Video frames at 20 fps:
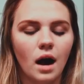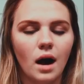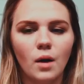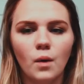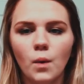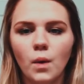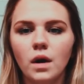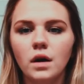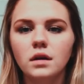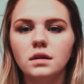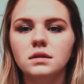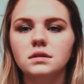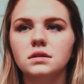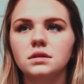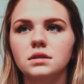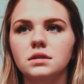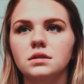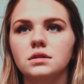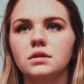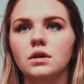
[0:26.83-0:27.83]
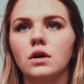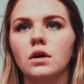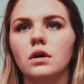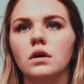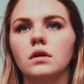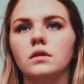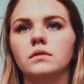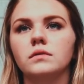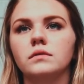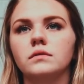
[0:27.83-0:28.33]
I wanted to
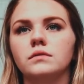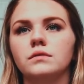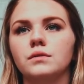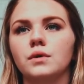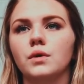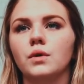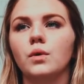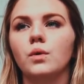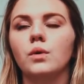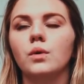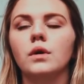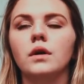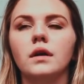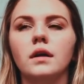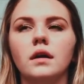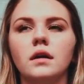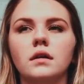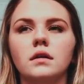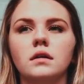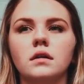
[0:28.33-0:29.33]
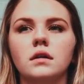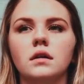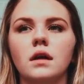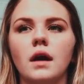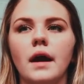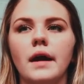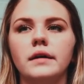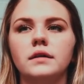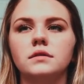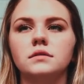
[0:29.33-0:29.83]
start recording
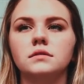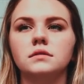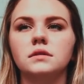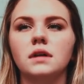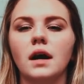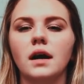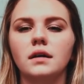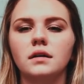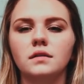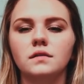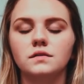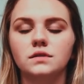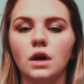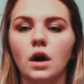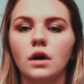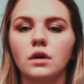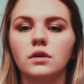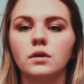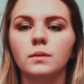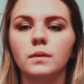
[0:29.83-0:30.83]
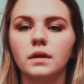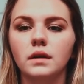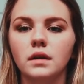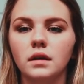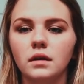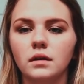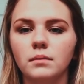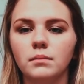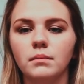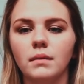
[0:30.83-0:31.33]
and kind of
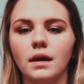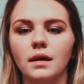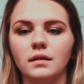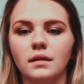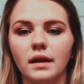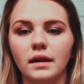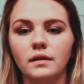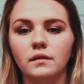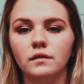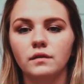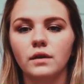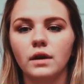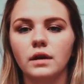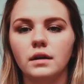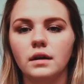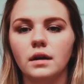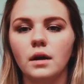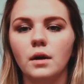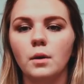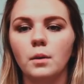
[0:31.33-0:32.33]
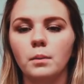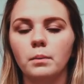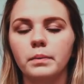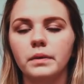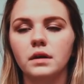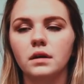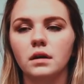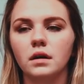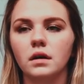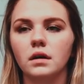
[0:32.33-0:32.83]
documenting my life right now
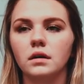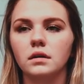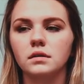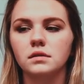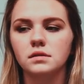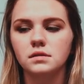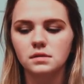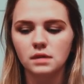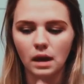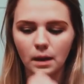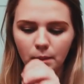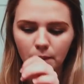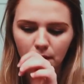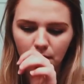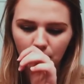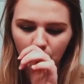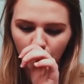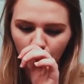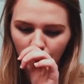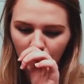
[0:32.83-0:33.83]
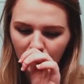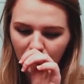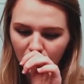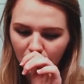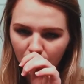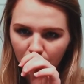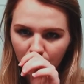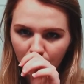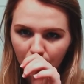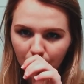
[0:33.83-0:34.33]
because I'm in a
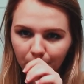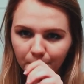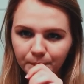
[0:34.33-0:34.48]
weird